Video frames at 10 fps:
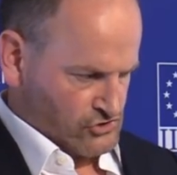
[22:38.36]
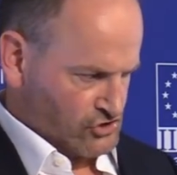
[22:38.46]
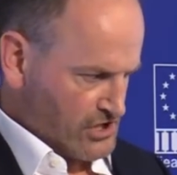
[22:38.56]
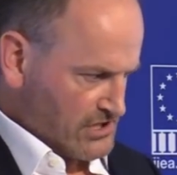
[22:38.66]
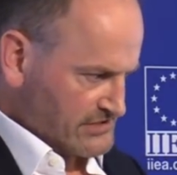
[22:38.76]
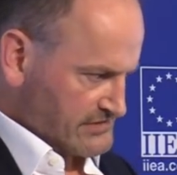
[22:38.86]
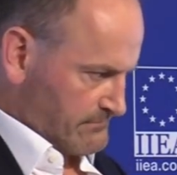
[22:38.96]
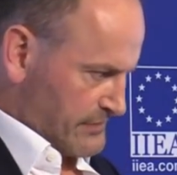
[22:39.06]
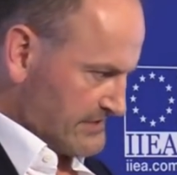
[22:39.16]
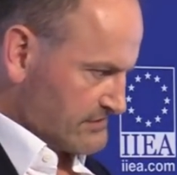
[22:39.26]

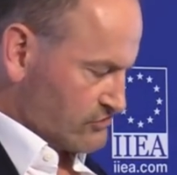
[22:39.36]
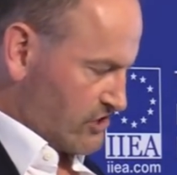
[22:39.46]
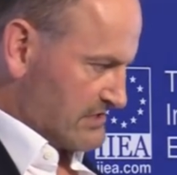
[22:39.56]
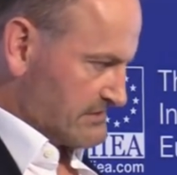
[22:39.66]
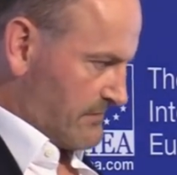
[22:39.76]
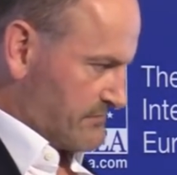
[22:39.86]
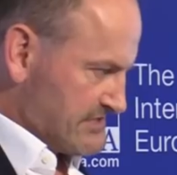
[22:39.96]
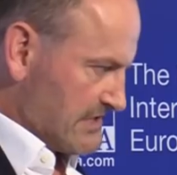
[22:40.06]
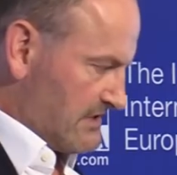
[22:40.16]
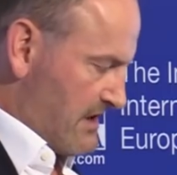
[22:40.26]
Journalism, political journalism in
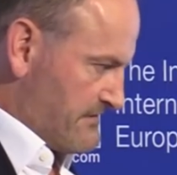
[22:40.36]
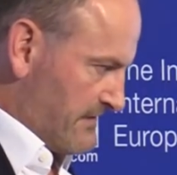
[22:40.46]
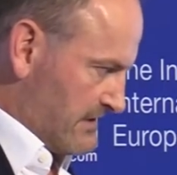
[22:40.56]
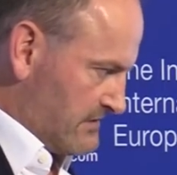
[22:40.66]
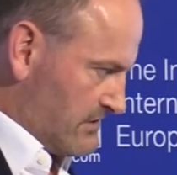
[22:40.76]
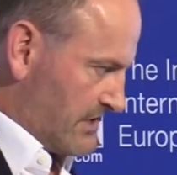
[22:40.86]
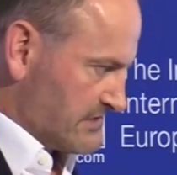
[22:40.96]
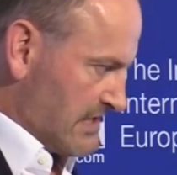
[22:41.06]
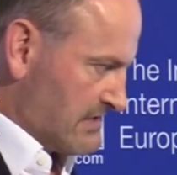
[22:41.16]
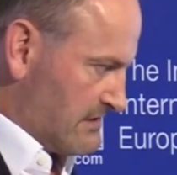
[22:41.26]
particular, I think in the
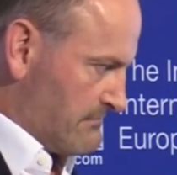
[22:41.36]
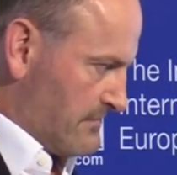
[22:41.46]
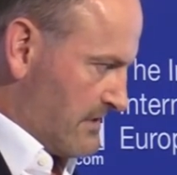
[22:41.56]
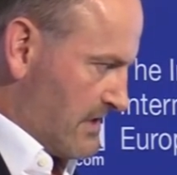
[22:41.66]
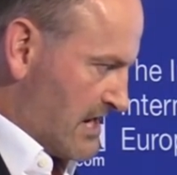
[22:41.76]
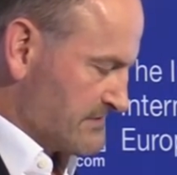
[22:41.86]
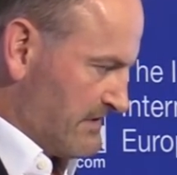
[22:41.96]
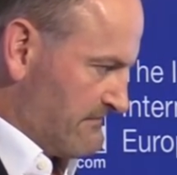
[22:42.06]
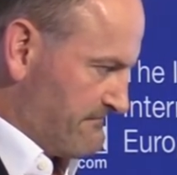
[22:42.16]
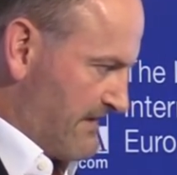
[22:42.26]
United Kingdom, has
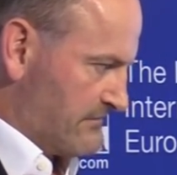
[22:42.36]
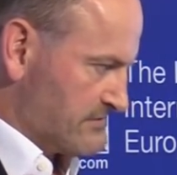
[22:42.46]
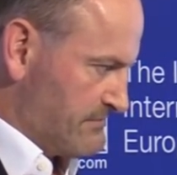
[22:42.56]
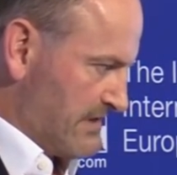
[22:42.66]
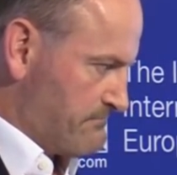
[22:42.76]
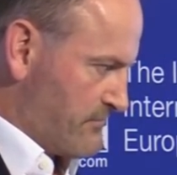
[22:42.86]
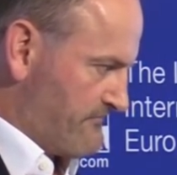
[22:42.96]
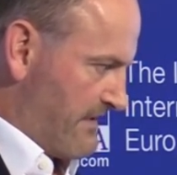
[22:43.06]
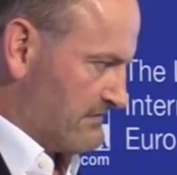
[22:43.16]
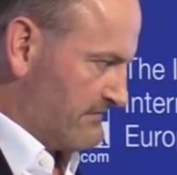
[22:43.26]
been found to be
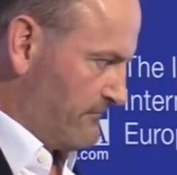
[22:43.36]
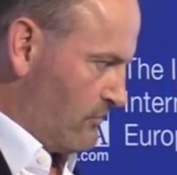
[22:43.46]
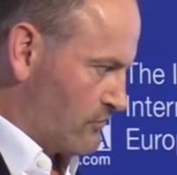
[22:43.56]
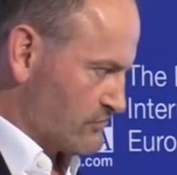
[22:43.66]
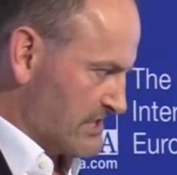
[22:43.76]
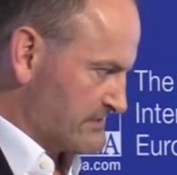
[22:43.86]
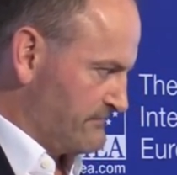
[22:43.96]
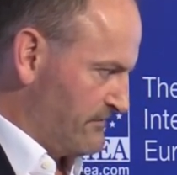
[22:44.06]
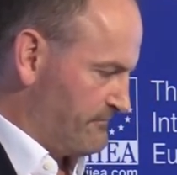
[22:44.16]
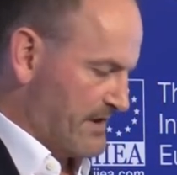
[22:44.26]
profoundly flawed. It's
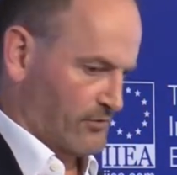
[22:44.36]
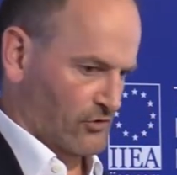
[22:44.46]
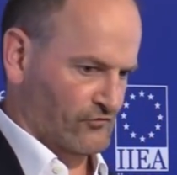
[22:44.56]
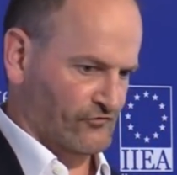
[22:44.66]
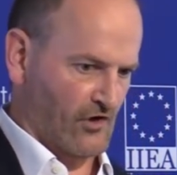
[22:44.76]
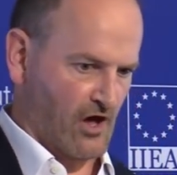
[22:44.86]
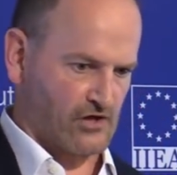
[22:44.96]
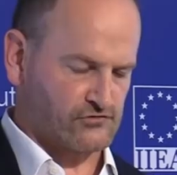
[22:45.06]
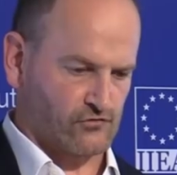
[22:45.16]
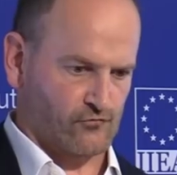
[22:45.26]
full of people who
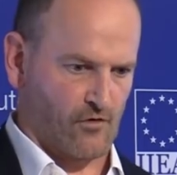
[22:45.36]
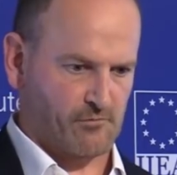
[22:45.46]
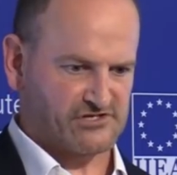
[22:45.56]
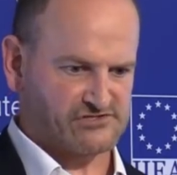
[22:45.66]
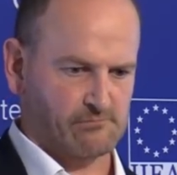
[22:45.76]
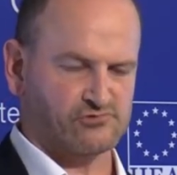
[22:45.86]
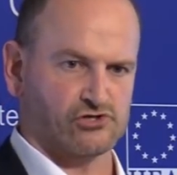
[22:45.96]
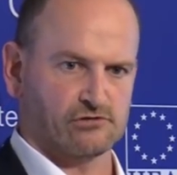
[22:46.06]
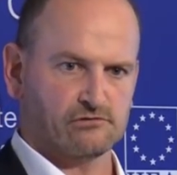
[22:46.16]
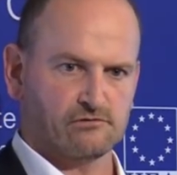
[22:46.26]
start from an
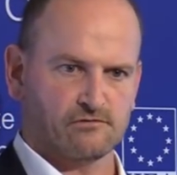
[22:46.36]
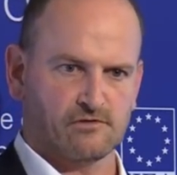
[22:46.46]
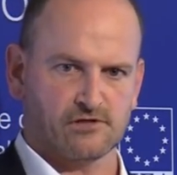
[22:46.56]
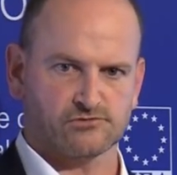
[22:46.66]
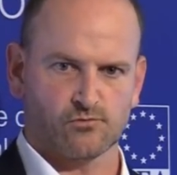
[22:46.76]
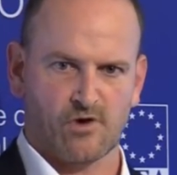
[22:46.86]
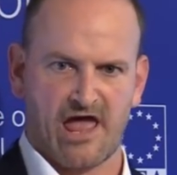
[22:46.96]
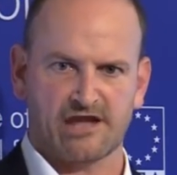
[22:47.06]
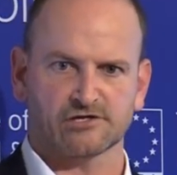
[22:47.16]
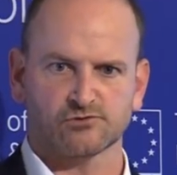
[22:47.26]
assumption that we're
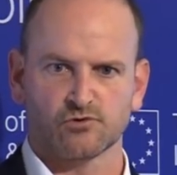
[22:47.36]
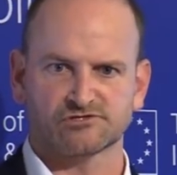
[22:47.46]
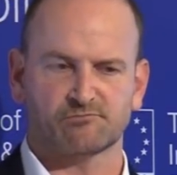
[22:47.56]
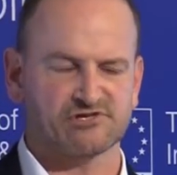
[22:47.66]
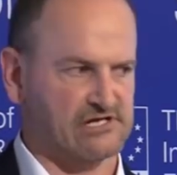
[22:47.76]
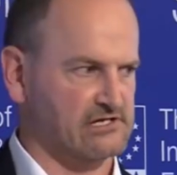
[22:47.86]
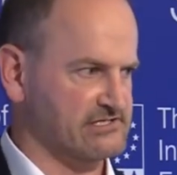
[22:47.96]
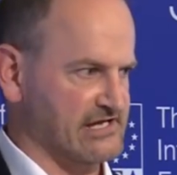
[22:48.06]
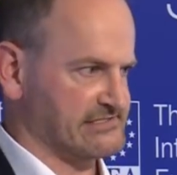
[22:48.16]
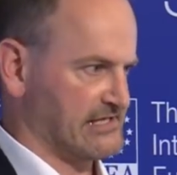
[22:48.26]
heading towards a
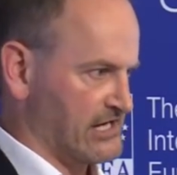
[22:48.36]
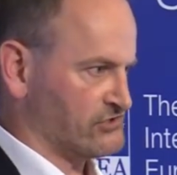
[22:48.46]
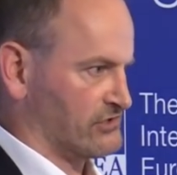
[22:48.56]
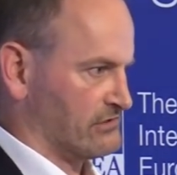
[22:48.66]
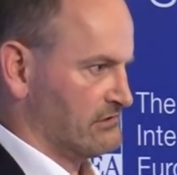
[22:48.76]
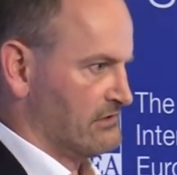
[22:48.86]
particular destination,